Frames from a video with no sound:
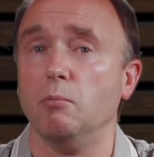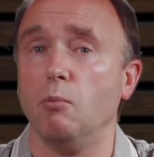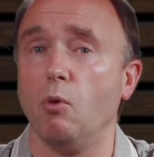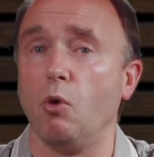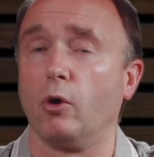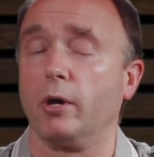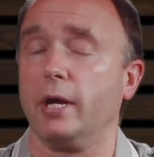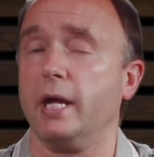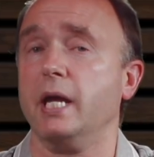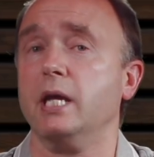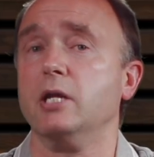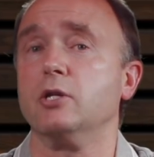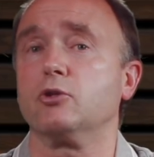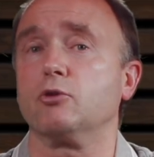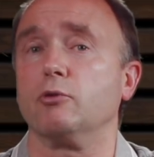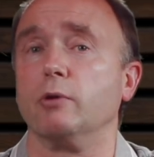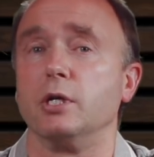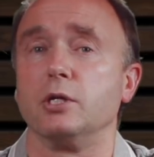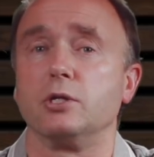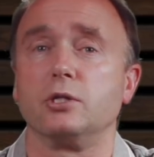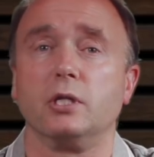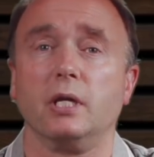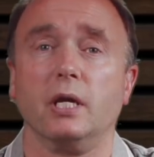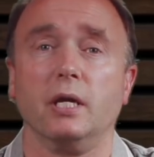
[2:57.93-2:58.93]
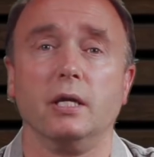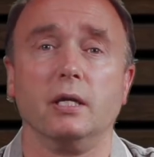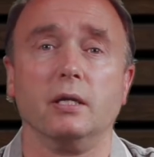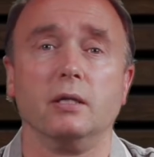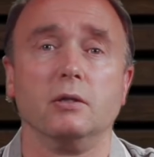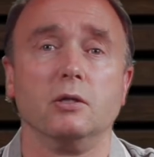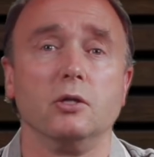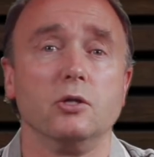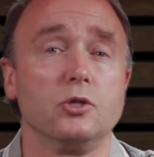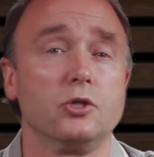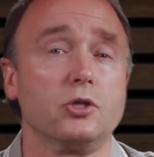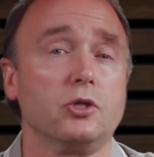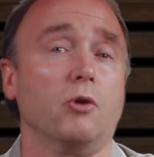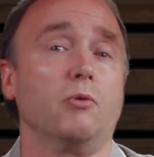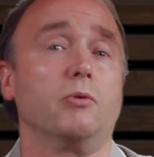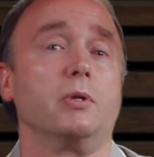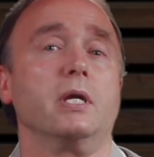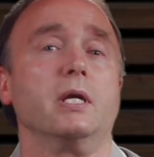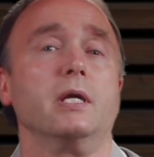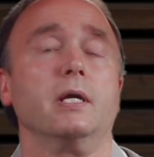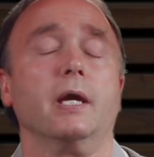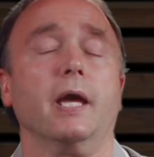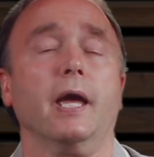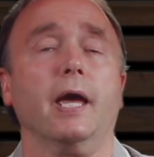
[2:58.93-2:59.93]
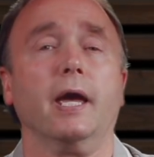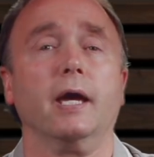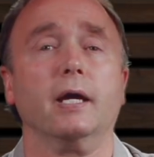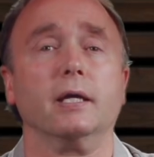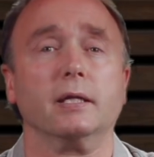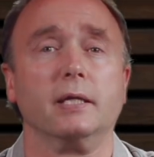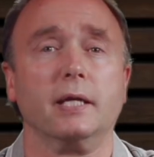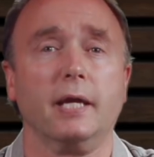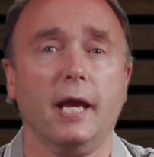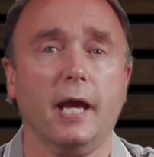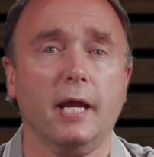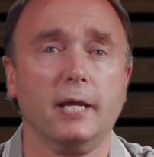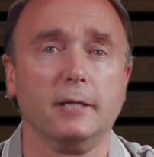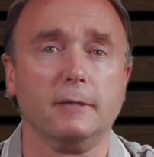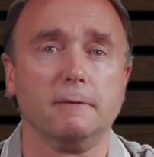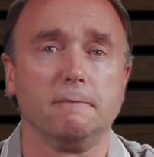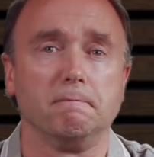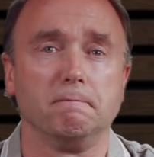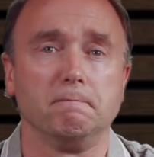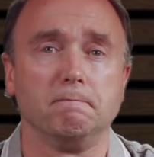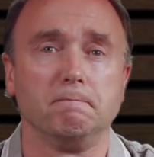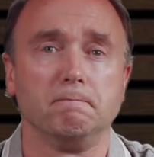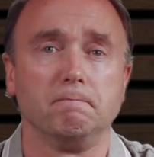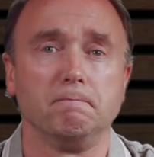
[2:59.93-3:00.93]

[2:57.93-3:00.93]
more interest in Sony and Canon.